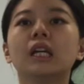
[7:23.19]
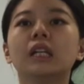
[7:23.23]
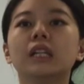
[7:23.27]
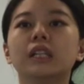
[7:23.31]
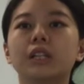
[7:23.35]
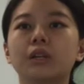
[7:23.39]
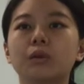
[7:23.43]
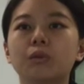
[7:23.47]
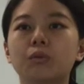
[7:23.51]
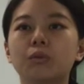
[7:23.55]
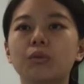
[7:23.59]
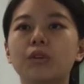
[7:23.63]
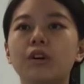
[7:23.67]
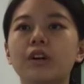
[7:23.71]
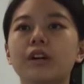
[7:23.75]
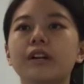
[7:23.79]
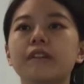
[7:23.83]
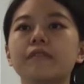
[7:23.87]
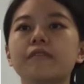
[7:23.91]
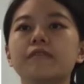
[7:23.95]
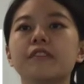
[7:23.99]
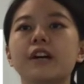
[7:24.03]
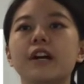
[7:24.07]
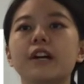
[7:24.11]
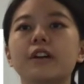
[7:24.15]
their work
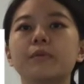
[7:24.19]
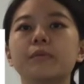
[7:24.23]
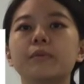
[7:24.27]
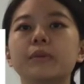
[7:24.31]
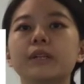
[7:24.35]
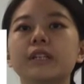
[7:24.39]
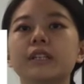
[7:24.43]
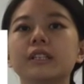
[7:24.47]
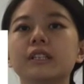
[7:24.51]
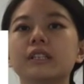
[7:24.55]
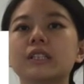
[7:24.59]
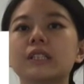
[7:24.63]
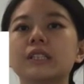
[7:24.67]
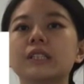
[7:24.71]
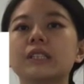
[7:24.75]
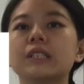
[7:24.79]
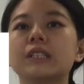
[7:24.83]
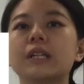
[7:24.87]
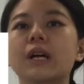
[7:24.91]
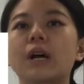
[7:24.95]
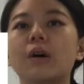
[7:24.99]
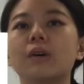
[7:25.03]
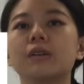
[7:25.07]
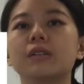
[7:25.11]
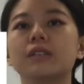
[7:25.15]
environment in terms
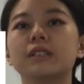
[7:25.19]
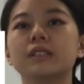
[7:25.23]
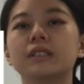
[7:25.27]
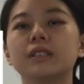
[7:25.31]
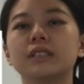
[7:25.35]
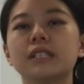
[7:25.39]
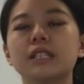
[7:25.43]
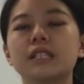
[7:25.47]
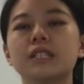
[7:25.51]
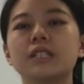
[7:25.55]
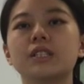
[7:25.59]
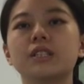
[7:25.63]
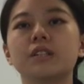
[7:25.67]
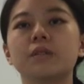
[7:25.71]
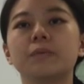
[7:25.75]
of a sense